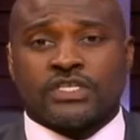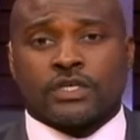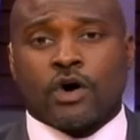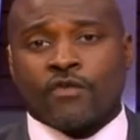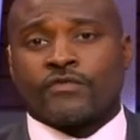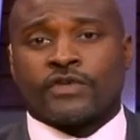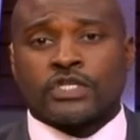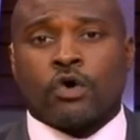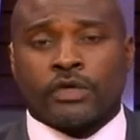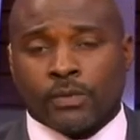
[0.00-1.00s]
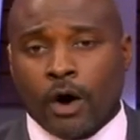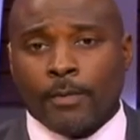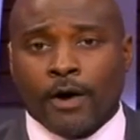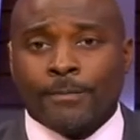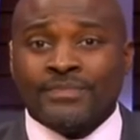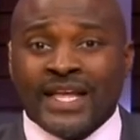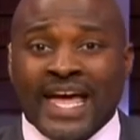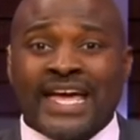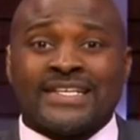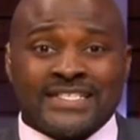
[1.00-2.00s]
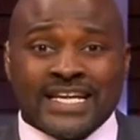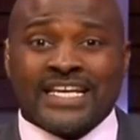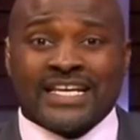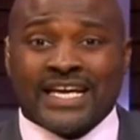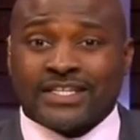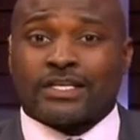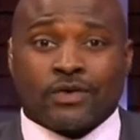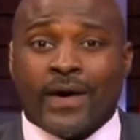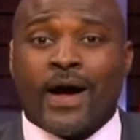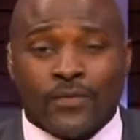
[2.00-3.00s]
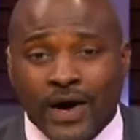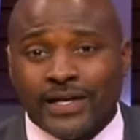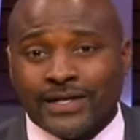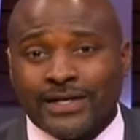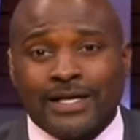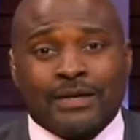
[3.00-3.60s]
took over for Tony Romo, and Zeke hit the ground running.